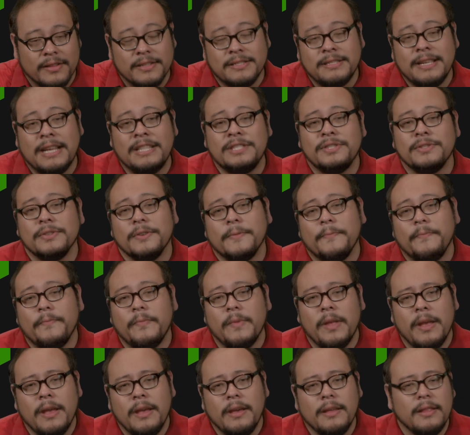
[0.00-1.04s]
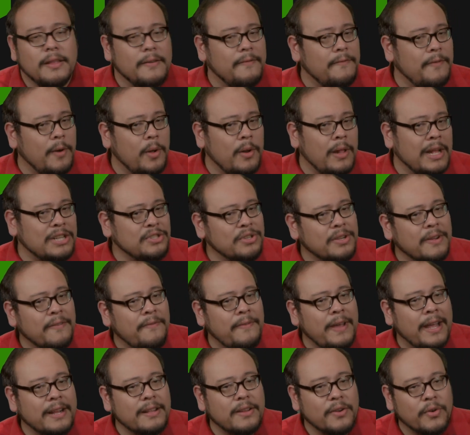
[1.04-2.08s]
the sensor. The photoelectric
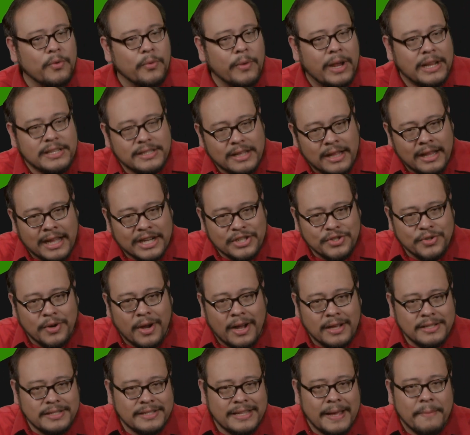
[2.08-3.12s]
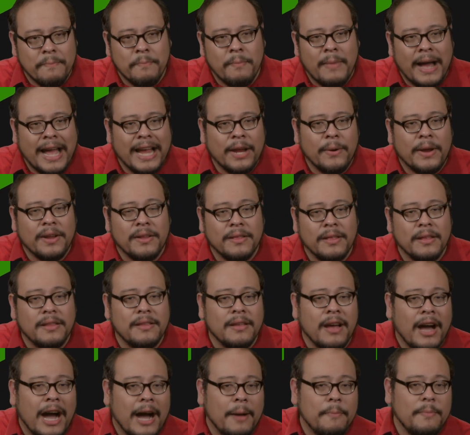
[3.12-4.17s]
effect creates electrons that migrate to the
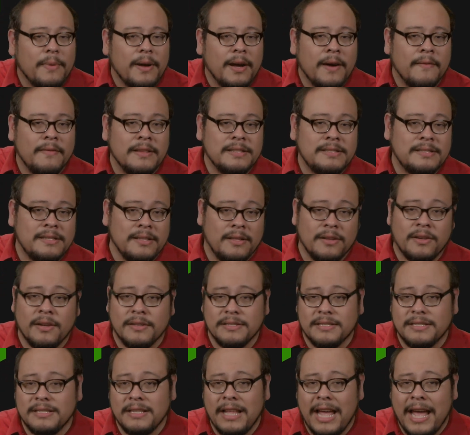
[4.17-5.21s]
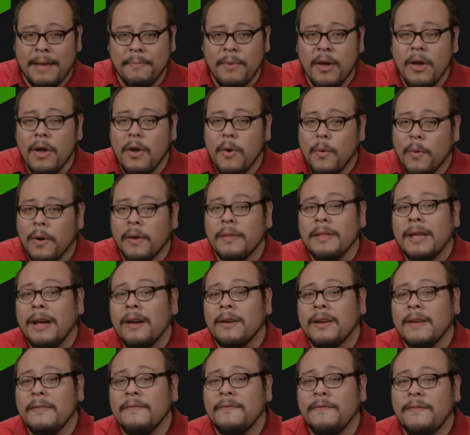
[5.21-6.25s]
top of the silicon slab, where they
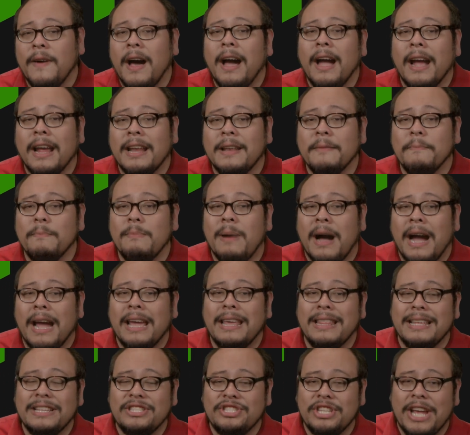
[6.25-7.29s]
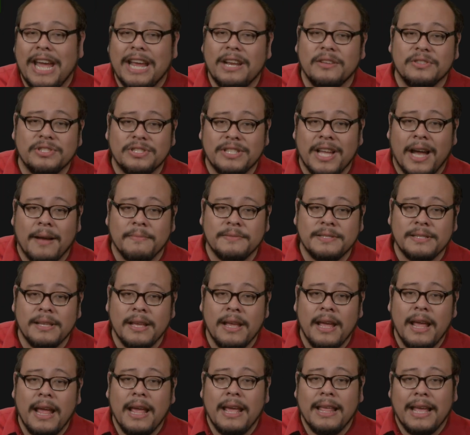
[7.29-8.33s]
are confined by the channel stops
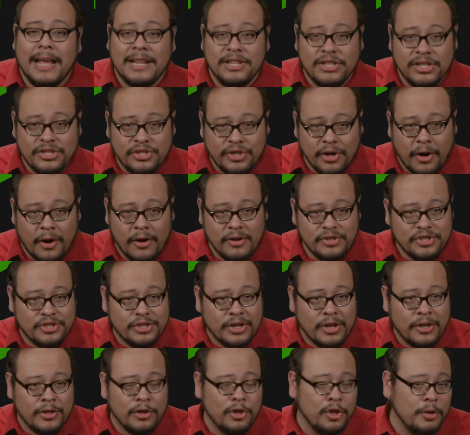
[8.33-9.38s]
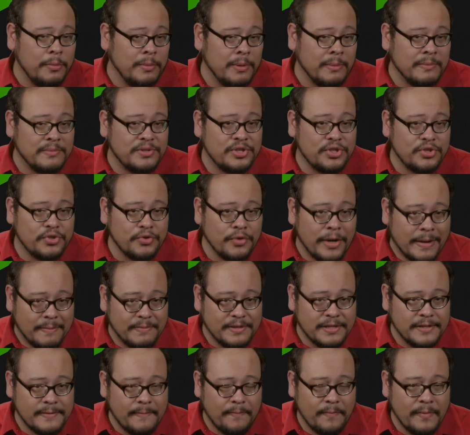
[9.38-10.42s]
and the charged aluminum
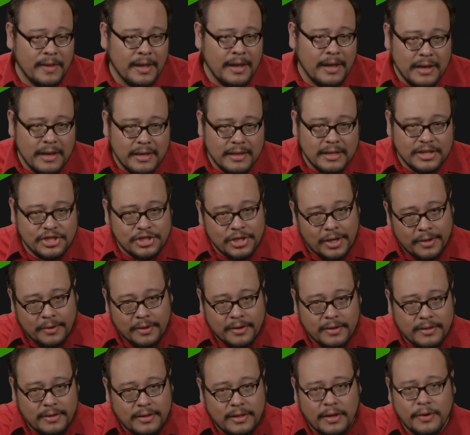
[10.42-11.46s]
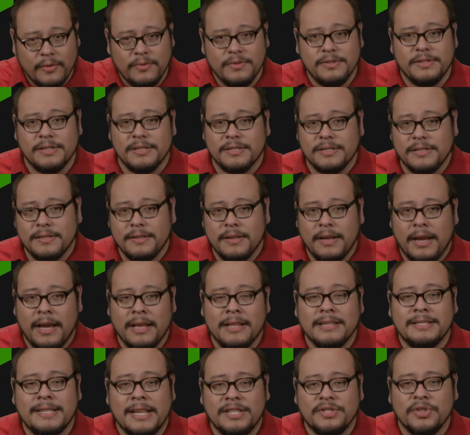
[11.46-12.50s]
strips. The shutter closes,
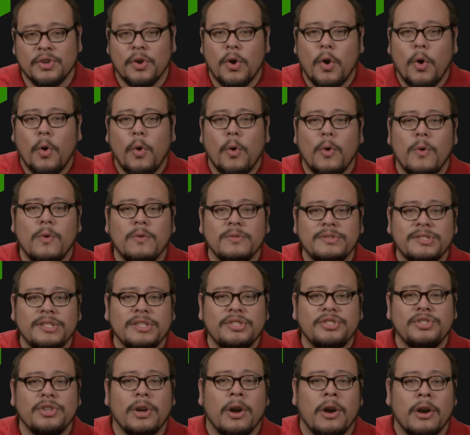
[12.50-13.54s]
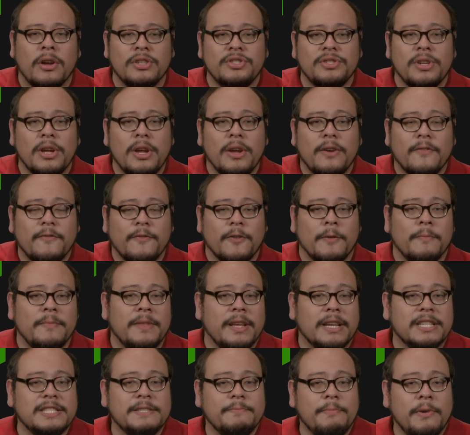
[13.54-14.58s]
and the sensor holds the charge from
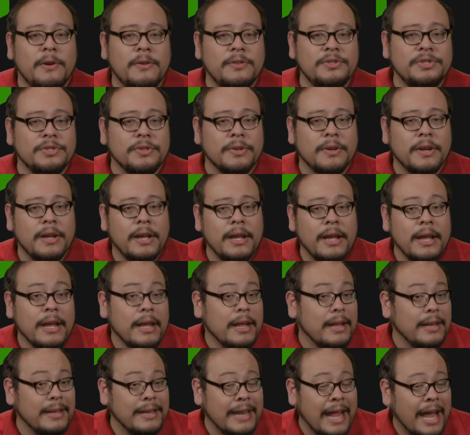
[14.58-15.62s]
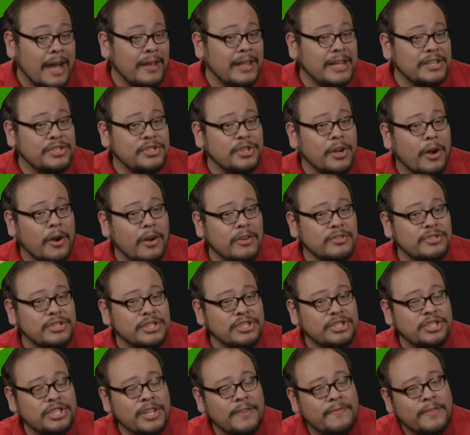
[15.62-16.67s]
the exposure. Now that charge
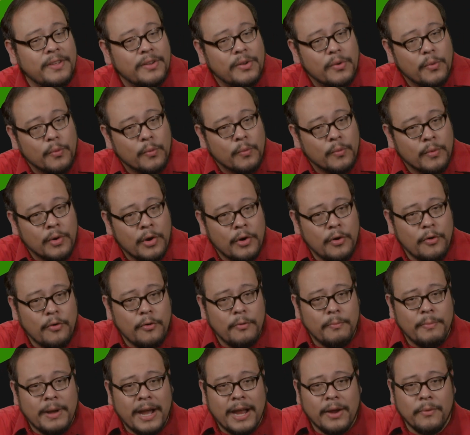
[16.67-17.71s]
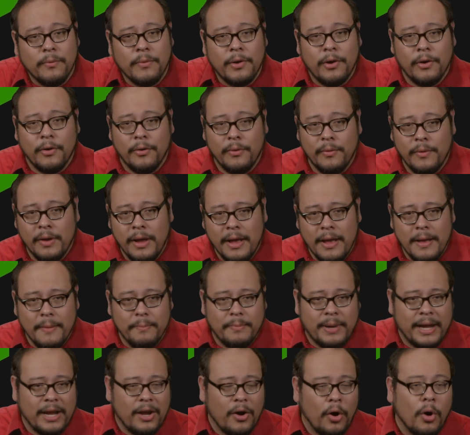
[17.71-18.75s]
is shifted row by row
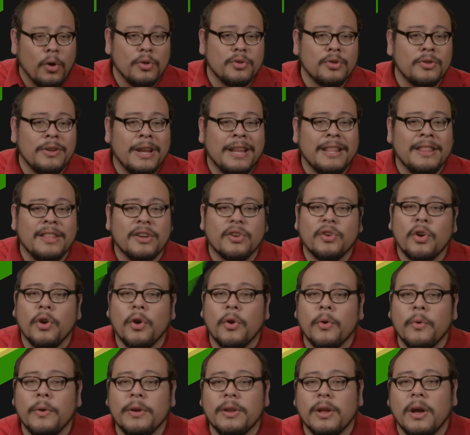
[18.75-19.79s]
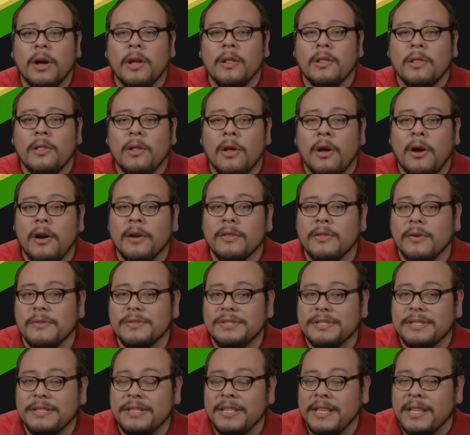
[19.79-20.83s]
by alternating the current along
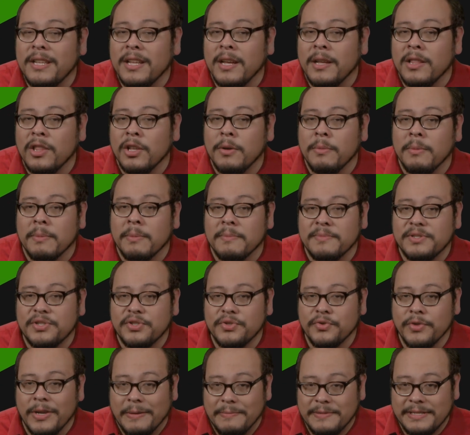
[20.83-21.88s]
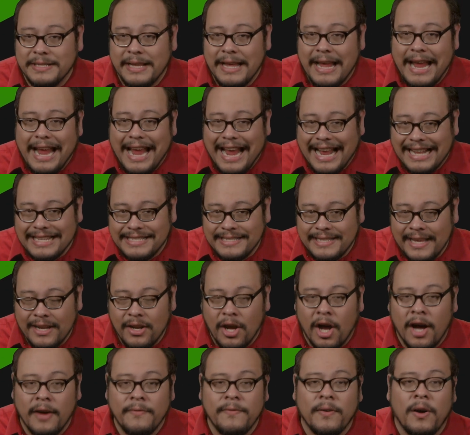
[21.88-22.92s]
those thin aluminum strips and sent
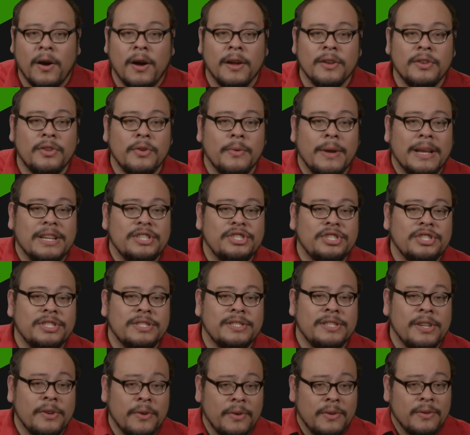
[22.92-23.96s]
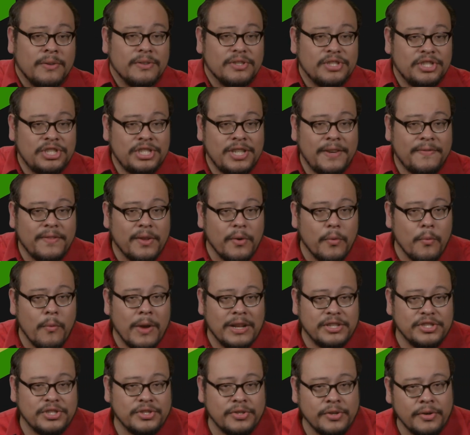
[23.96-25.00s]
off onto a serial shift
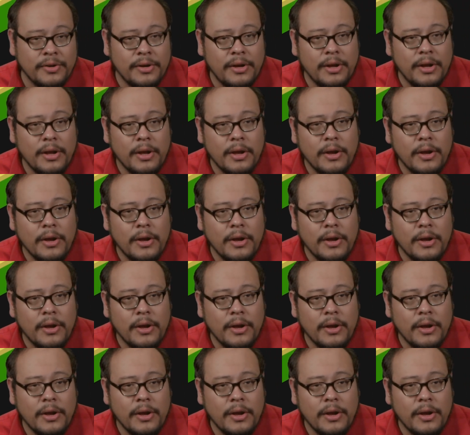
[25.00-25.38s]
register